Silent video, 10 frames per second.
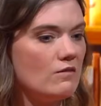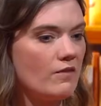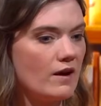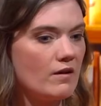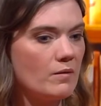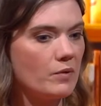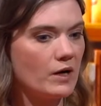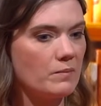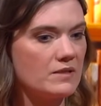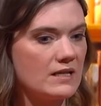very
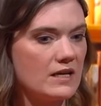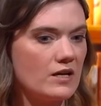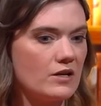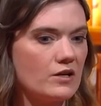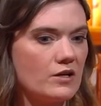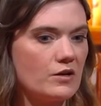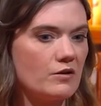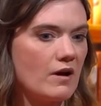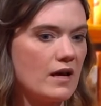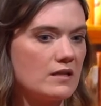purposely
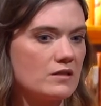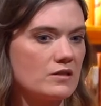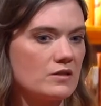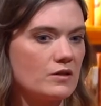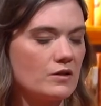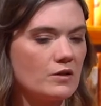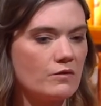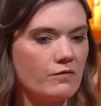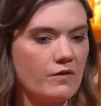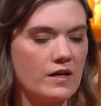curates
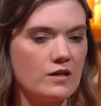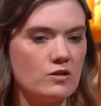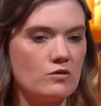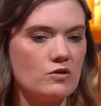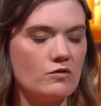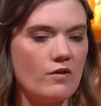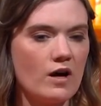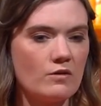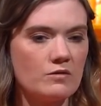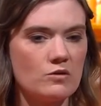her feed, who she
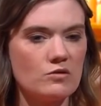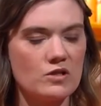follows, who she